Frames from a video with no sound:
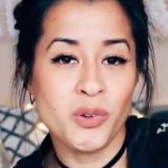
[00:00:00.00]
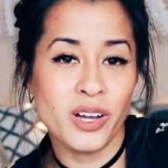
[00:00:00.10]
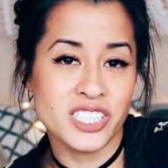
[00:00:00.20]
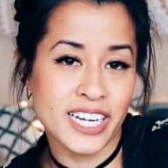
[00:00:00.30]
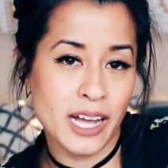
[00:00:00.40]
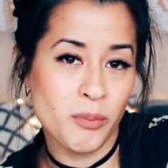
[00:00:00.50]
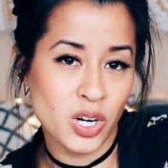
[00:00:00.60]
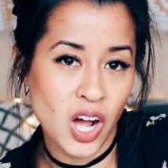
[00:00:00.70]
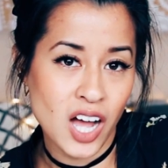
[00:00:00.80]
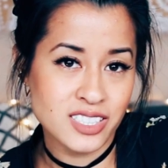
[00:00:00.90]
you want to check out more
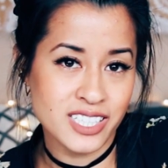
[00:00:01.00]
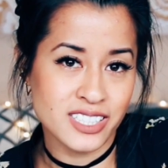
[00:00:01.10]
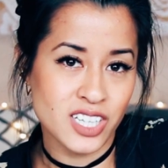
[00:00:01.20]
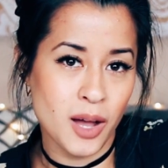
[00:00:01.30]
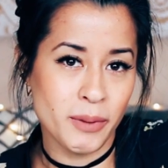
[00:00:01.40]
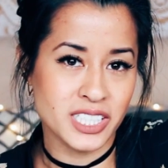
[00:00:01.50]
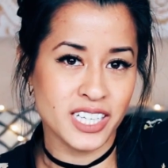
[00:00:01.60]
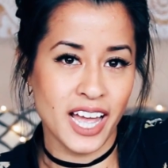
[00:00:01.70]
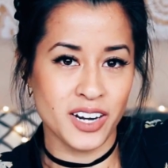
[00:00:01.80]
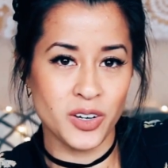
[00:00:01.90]
content on my
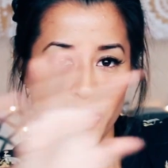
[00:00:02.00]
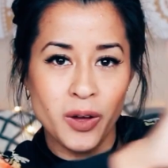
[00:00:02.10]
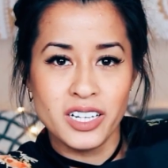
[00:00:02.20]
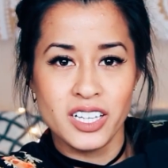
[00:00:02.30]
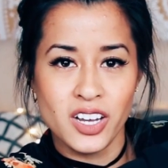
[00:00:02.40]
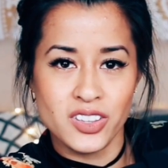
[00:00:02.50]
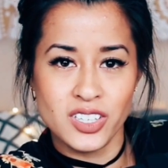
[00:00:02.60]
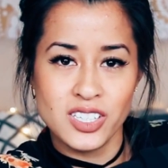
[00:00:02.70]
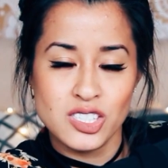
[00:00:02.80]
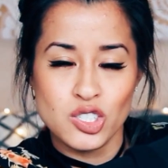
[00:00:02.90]
channel, click on
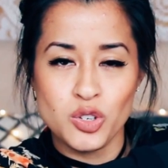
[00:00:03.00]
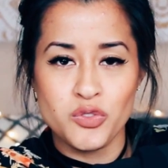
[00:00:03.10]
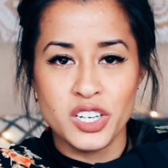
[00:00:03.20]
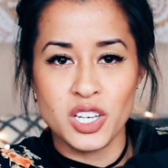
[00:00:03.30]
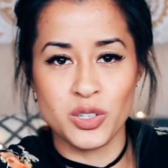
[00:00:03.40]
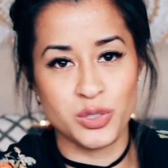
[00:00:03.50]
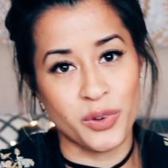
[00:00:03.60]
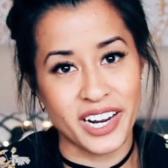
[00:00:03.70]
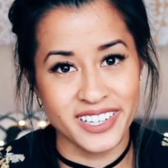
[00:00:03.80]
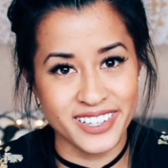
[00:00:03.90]
these 2 videos
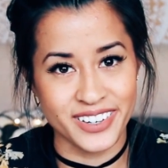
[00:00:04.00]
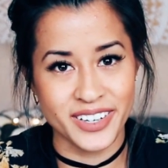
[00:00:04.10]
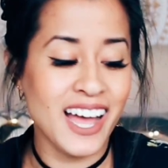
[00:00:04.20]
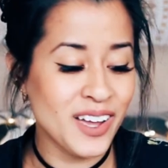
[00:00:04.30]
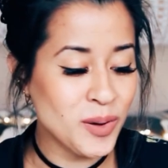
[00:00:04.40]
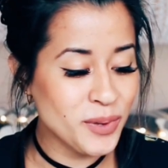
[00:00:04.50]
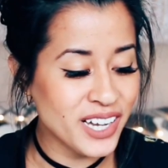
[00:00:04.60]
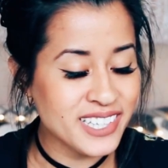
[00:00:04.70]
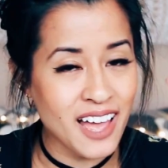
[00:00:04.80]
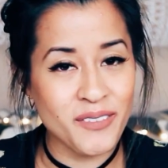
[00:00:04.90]
right here. I hope you
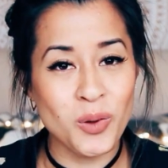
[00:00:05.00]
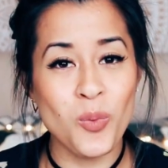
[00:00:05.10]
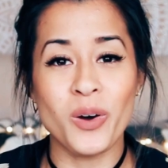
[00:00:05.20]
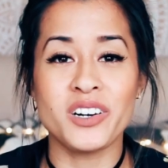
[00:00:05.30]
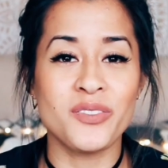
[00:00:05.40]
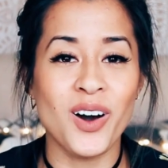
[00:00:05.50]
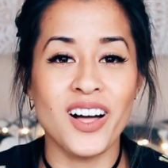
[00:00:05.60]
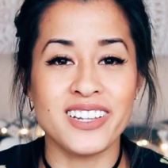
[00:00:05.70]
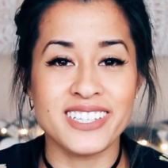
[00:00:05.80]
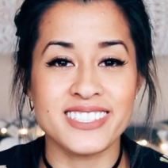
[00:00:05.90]
guys have a wonderful
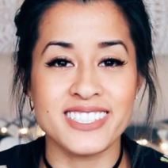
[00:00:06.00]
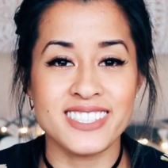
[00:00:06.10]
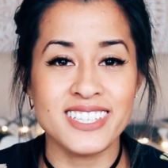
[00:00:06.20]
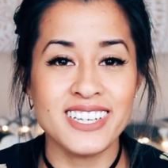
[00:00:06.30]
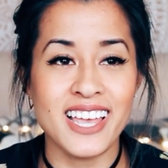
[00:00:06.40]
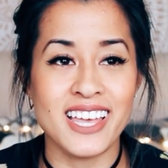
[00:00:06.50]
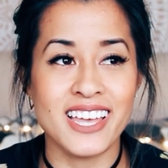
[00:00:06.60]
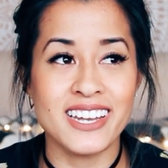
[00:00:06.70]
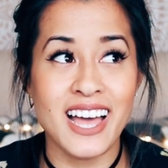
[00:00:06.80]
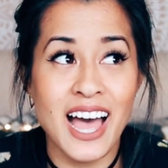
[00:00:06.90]
holiday season,
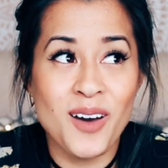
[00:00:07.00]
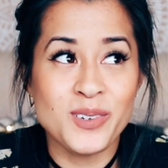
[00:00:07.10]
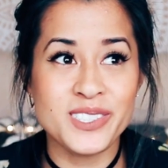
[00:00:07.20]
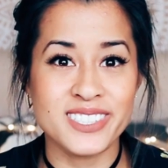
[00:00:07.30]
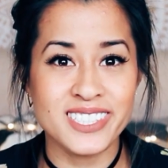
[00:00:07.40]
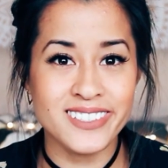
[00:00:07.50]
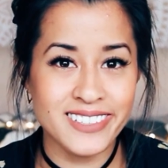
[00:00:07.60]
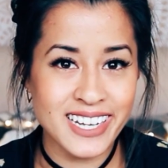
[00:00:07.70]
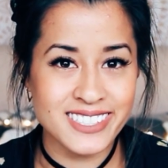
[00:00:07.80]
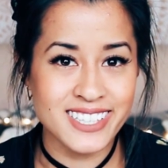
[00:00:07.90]
and I will see you
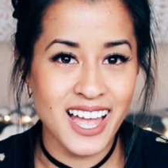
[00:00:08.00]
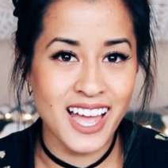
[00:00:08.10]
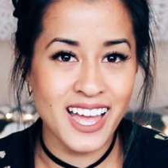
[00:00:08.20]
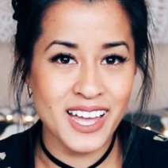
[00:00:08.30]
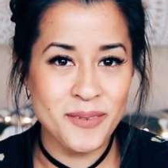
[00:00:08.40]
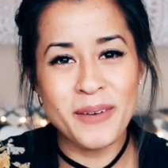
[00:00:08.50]
next time.